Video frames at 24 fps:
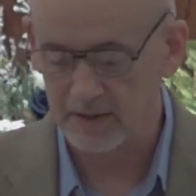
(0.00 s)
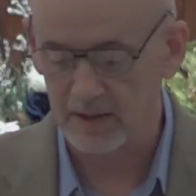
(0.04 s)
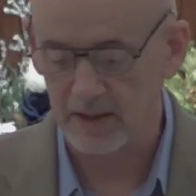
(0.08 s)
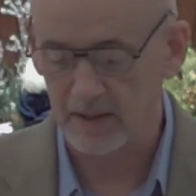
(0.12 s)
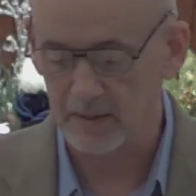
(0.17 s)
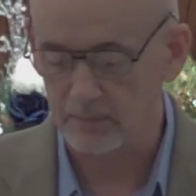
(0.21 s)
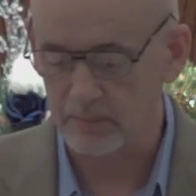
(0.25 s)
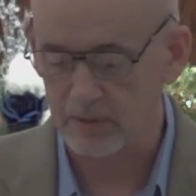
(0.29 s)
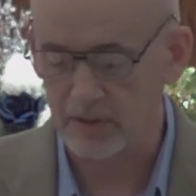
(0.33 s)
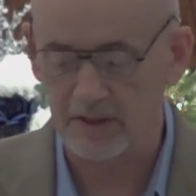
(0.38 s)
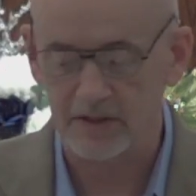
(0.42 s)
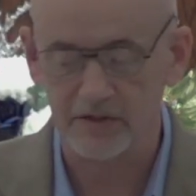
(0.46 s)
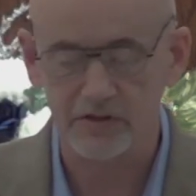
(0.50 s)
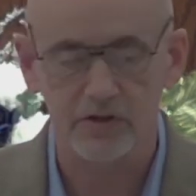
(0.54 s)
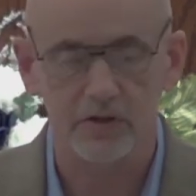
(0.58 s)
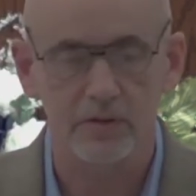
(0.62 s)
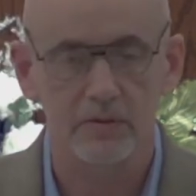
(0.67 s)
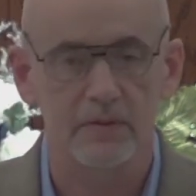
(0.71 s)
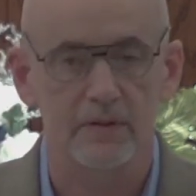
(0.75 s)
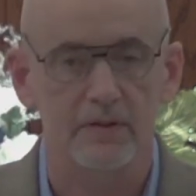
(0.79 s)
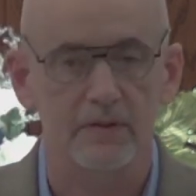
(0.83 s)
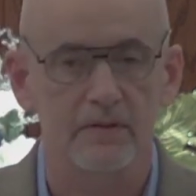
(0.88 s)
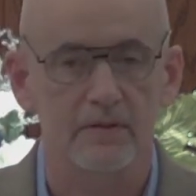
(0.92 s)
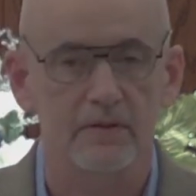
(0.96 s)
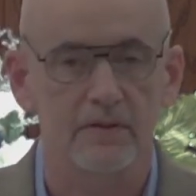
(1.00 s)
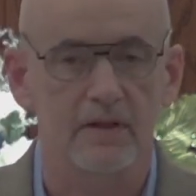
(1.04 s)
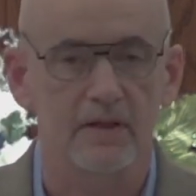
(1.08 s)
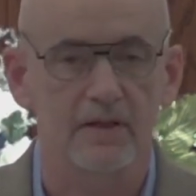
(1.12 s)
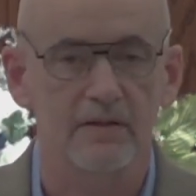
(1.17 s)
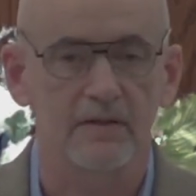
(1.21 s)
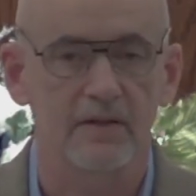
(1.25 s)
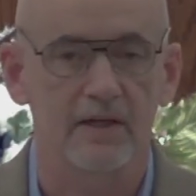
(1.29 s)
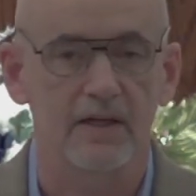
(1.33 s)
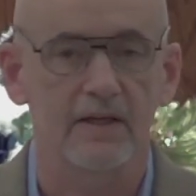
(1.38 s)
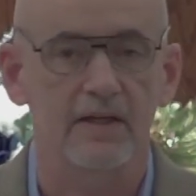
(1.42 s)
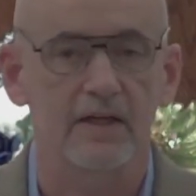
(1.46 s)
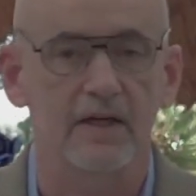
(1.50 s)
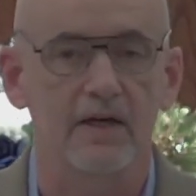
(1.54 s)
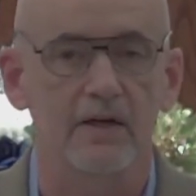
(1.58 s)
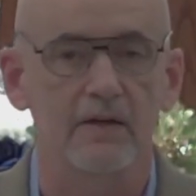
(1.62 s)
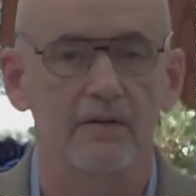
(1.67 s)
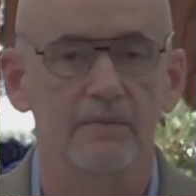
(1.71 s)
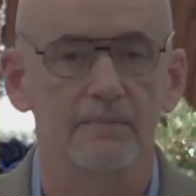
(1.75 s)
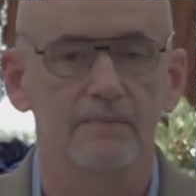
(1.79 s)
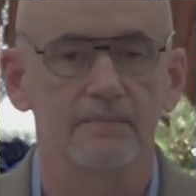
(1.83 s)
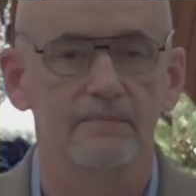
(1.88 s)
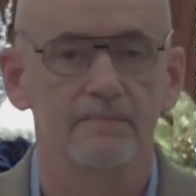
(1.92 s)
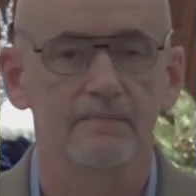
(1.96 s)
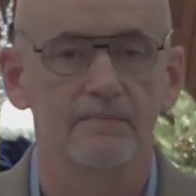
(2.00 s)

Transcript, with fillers: God bless you and take care.